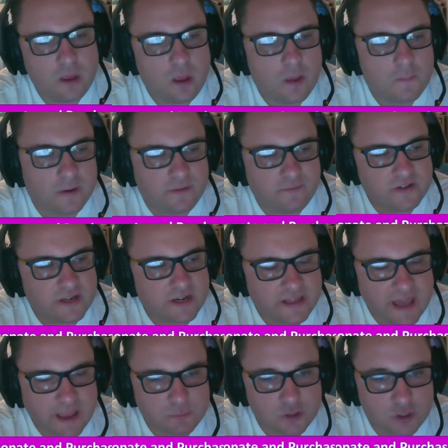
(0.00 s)
But if there's any
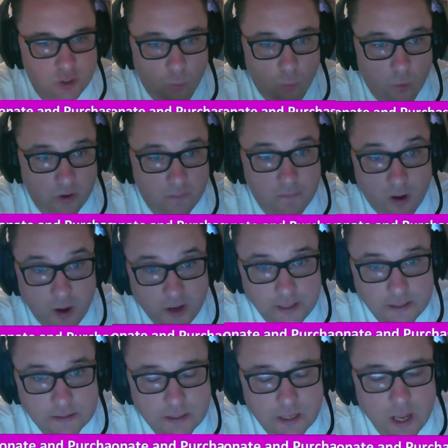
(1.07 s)
games that you want to buy,
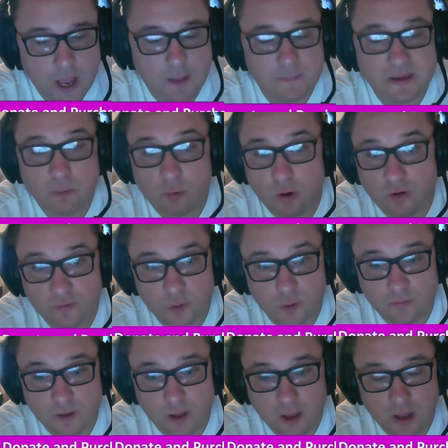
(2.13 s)
he will offer you
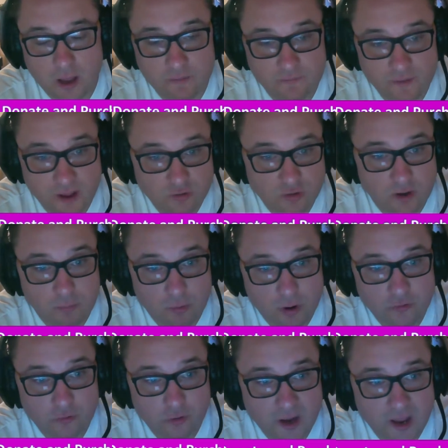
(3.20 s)
a fair trade
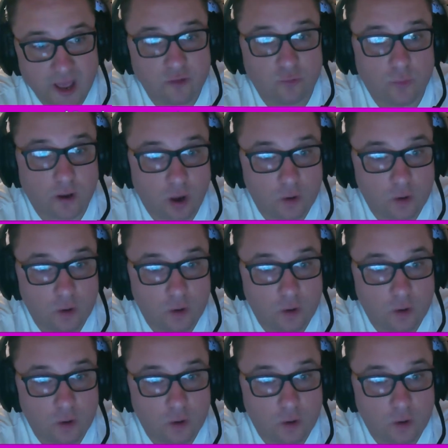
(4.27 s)
price on it as well.